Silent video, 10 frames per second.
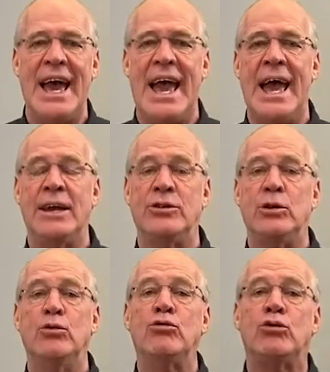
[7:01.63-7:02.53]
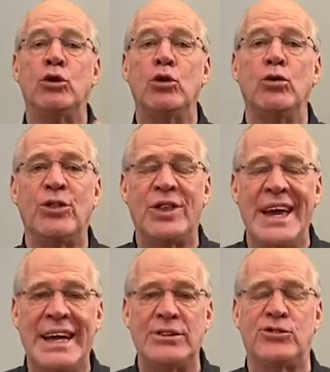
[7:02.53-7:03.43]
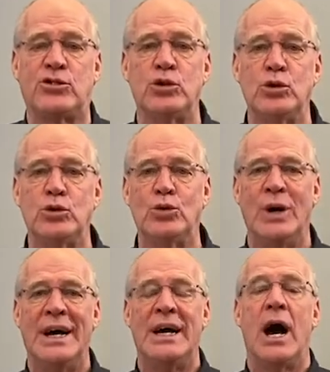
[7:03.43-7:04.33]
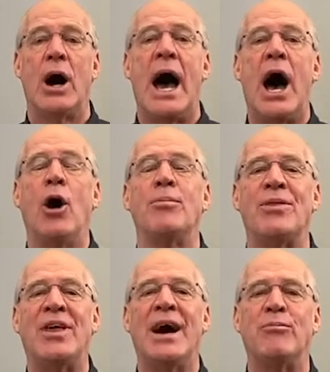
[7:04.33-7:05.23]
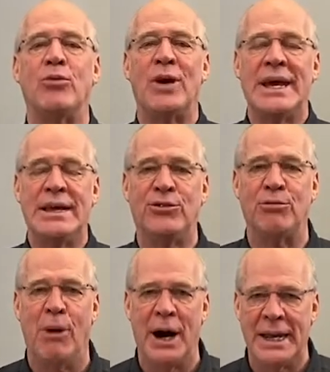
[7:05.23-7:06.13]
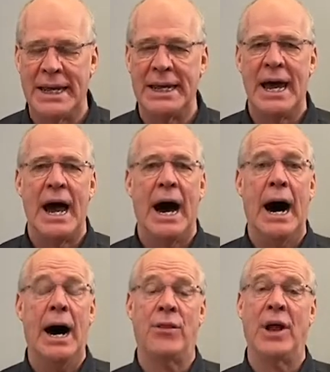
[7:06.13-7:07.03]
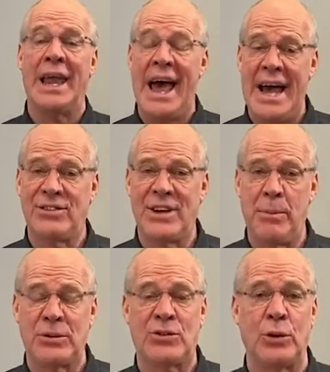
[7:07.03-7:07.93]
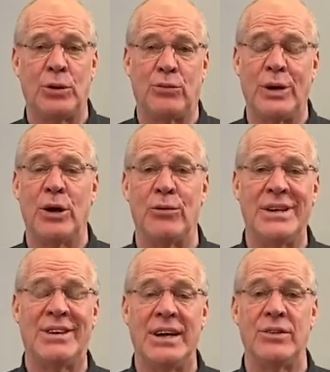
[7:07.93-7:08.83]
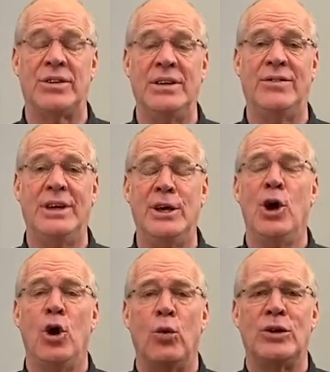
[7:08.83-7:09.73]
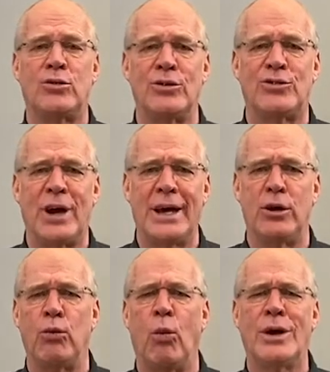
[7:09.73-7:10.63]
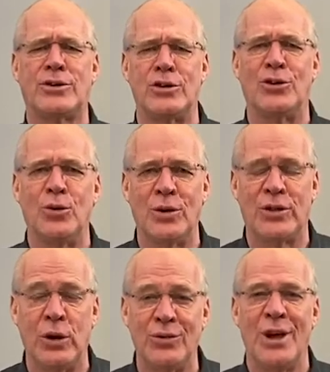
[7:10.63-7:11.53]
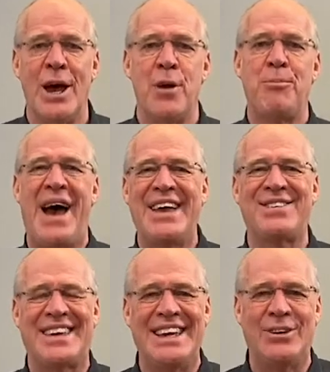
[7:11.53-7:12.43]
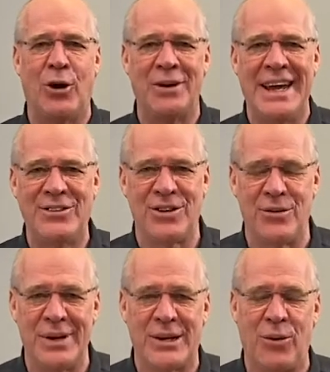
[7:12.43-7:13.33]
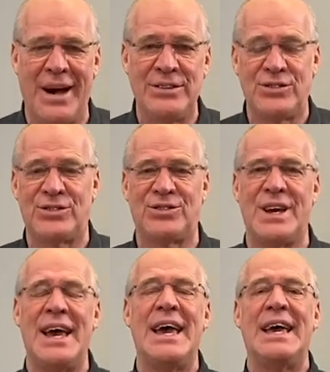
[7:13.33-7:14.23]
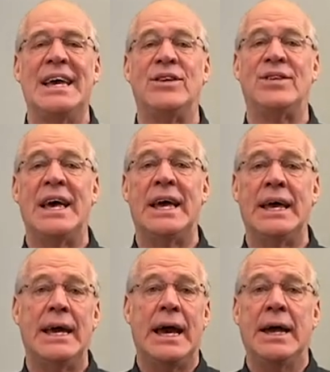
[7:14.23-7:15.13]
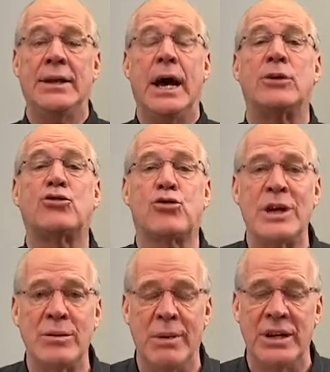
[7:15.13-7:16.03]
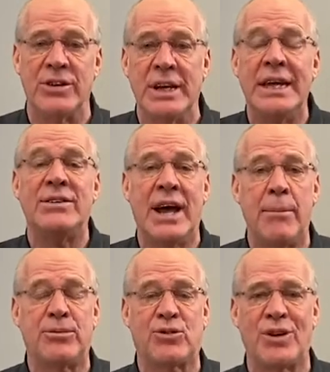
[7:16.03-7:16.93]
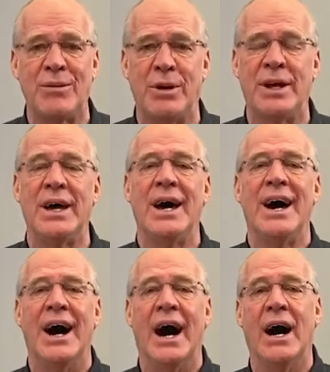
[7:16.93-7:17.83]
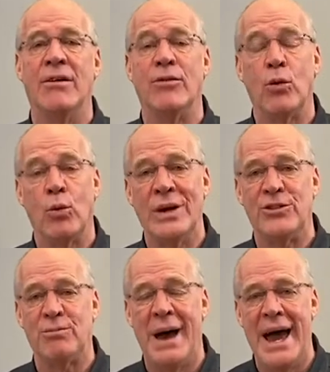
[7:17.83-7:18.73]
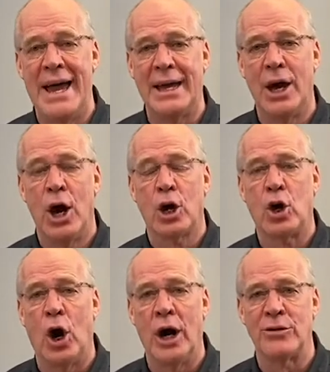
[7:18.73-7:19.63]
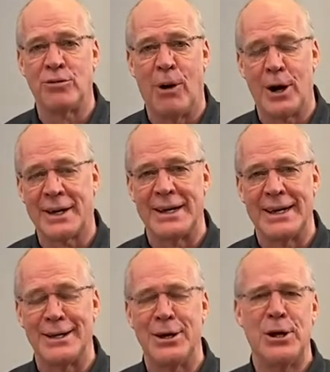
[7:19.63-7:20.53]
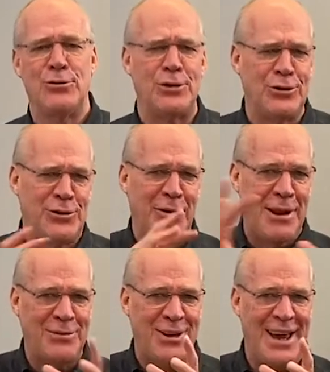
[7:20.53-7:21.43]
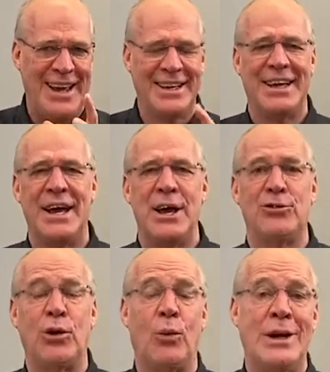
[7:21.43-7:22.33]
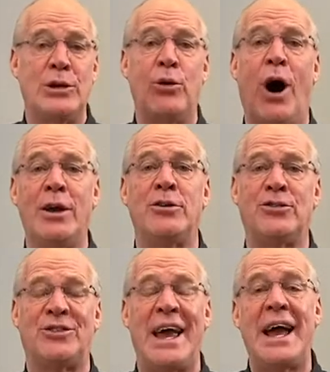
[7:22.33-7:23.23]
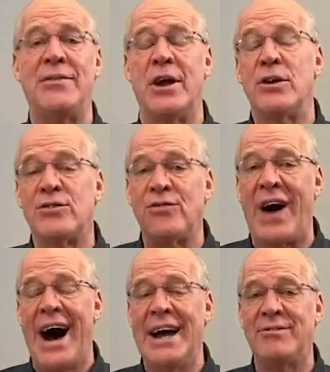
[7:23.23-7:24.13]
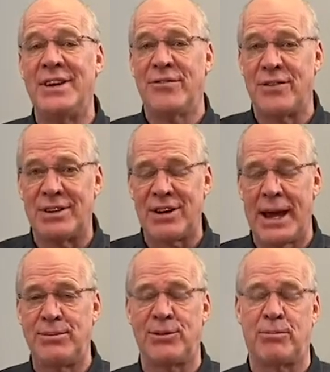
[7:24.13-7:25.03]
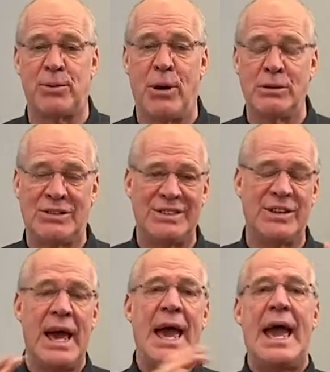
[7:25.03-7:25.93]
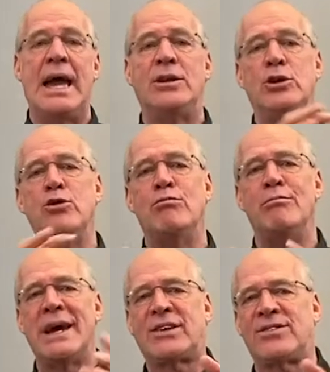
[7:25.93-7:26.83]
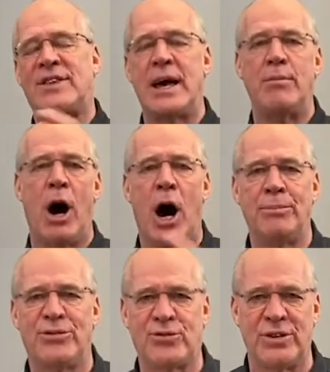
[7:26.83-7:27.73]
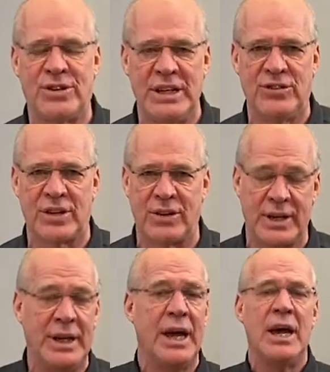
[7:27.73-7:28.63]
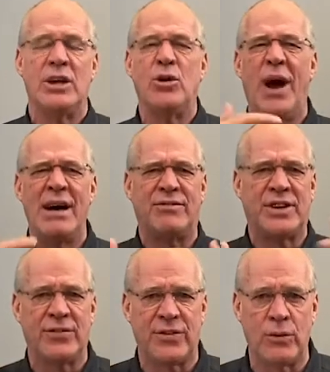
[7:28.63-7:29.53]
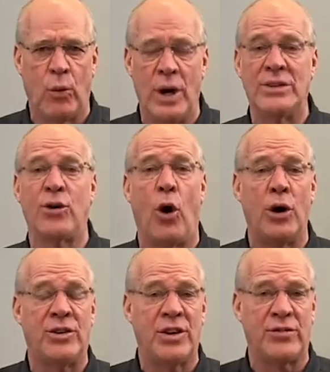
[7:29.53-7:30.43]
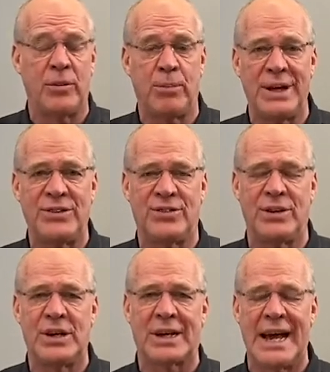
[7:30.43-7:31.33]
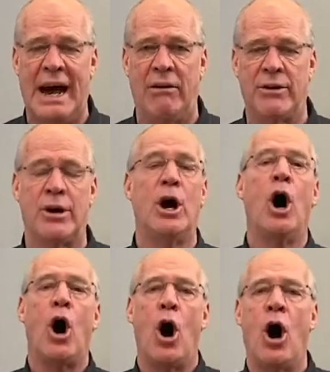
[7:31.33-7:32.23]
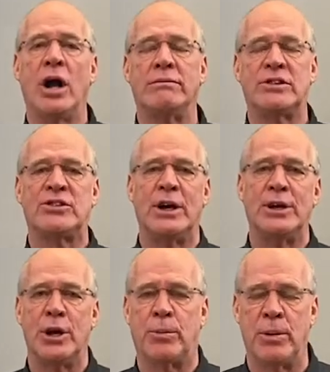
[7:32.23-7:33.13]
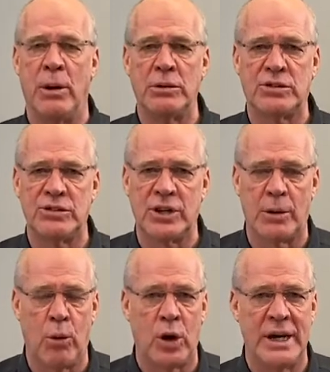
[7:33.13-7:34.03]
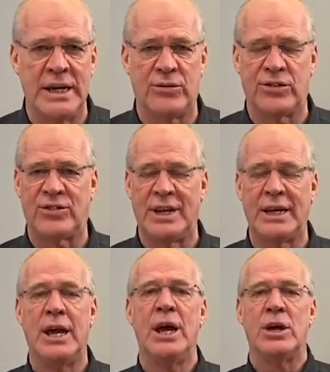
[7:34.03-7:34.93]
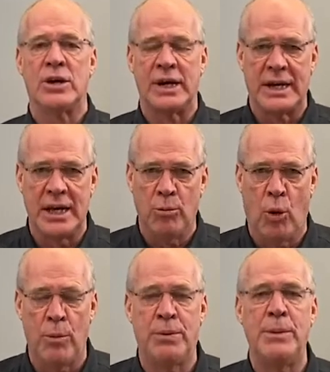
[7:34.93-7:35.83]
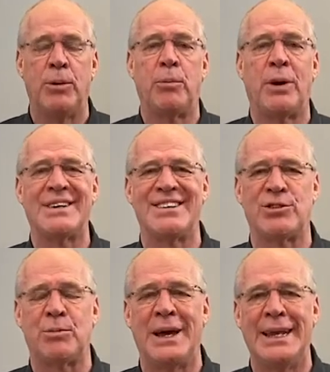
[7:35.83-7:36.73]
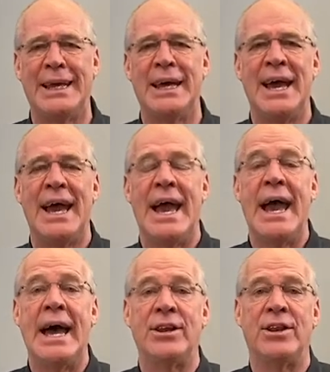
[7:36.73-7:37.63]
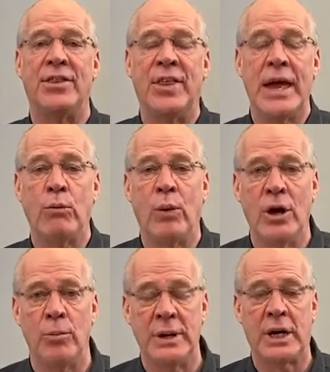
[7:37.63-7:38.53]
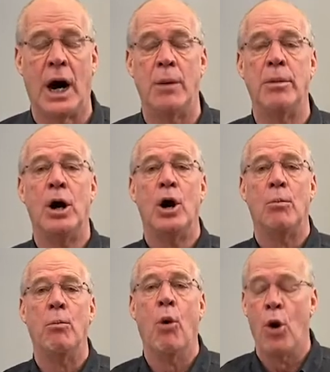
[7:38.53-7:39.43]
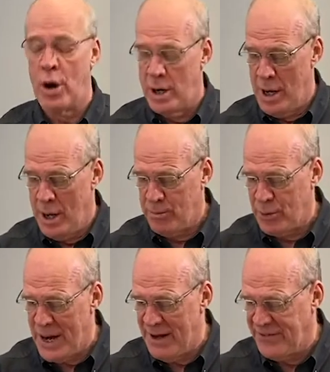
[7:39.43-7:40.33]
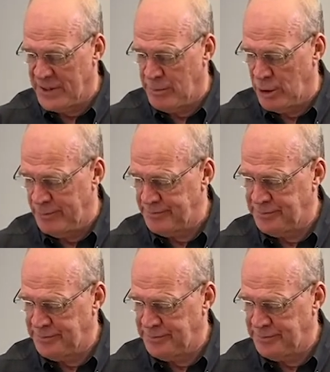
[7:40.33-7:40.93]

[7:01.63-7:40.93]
and you do things to help them raise money. Uh, the last episode of Real Retail T V, which was titled What to Do with Those Pesky Donation Requests, is a, a, a treatment, an in-depth treatment of WhizBang cause marketing. So you see what I'm saying? So when you understand there's five different types of promotions and you mix them up strategically, you have different ones on different places in your calendar. All of a sudden, your promotions are more interesting. You're going to get more people participating, and they will become more profitable.